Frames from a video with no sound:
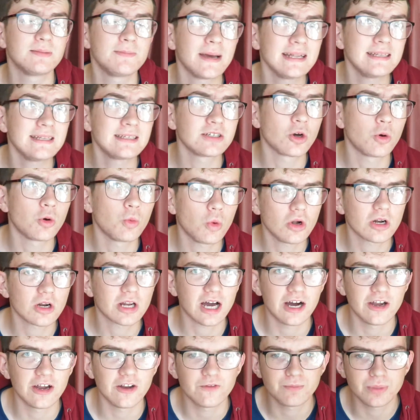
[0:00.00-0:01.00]
depending on what
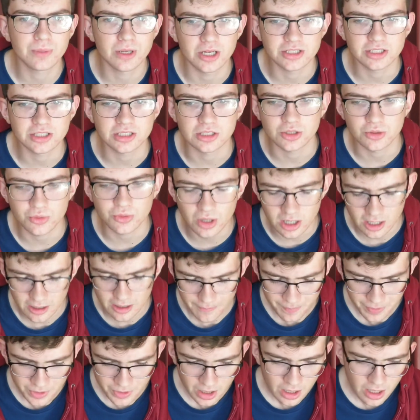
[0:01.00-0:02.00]
kind of person you are.
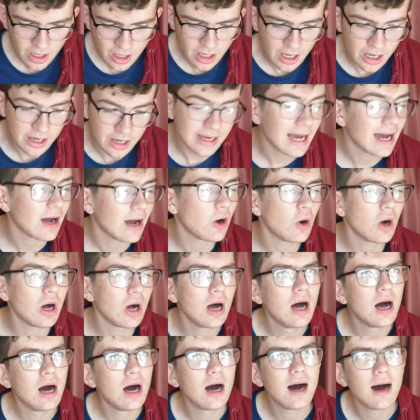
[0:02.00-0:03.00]
Now,
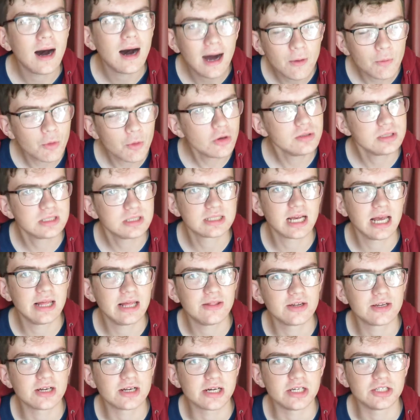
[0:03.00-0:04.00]
I won't say
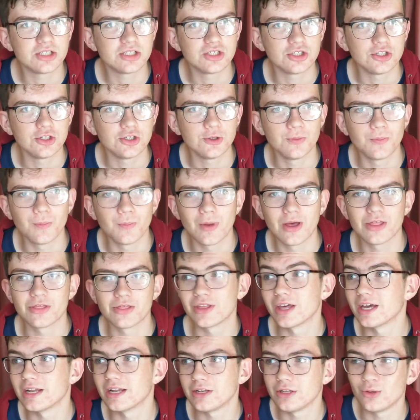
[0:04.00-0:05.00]
that I assume
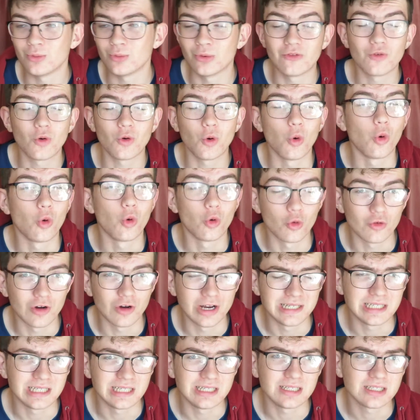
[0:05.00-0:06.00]
that you have
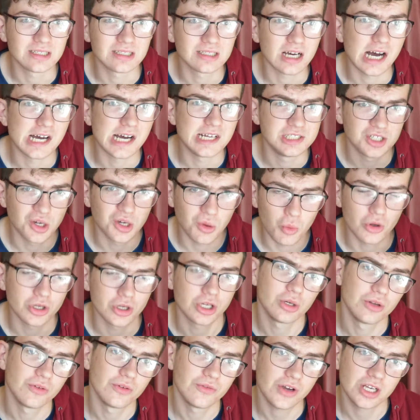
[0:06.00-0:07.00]
already decided on
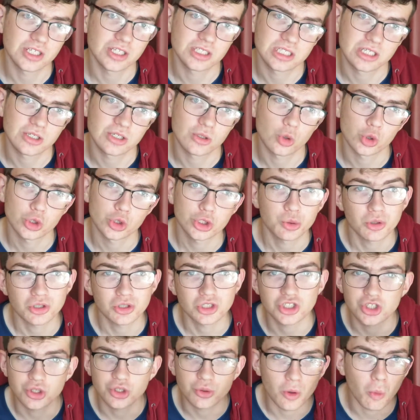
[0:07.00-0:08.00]
what university course you want
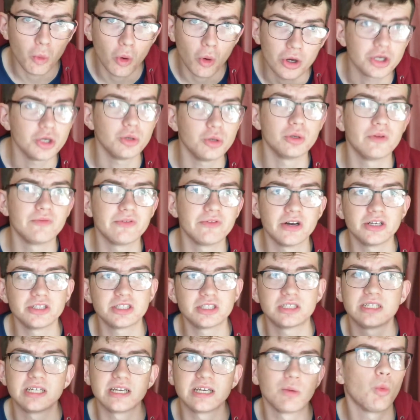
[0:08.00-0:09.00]
to do at what
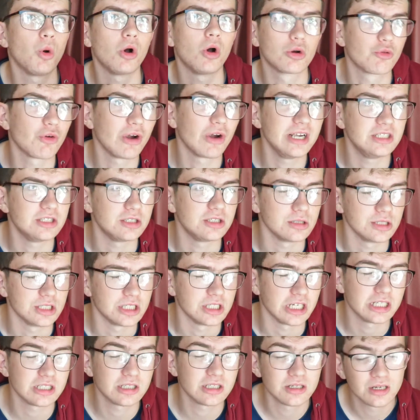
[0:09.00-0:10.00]
university and what grades
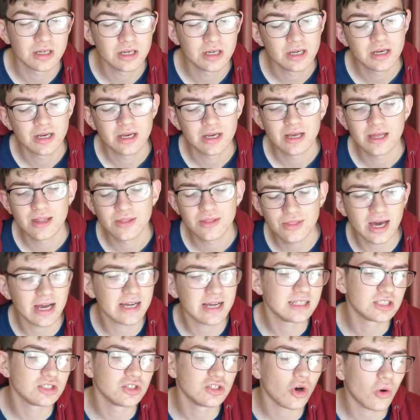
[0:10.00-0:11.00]
you'll need.
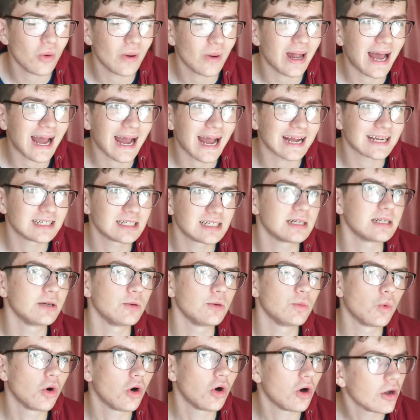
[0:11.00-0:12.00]
That is not actually
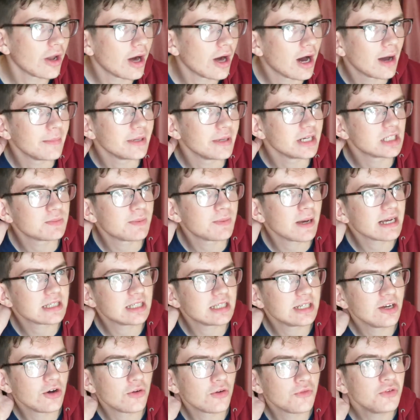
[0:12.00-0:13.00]
what I'm
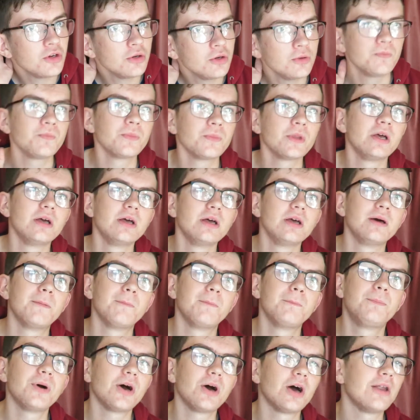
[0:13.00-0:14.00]
expecting of you,
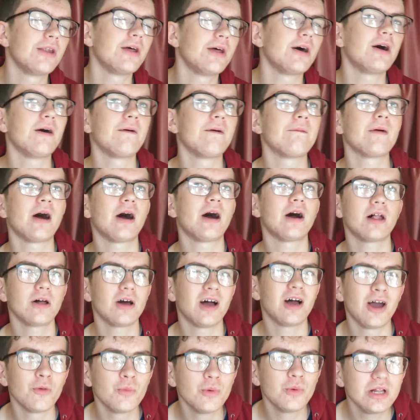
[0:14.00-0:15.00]
but
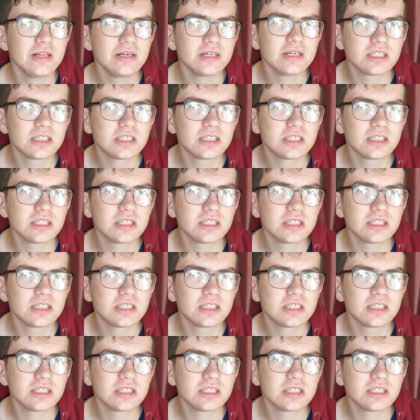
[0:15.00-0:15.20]
I will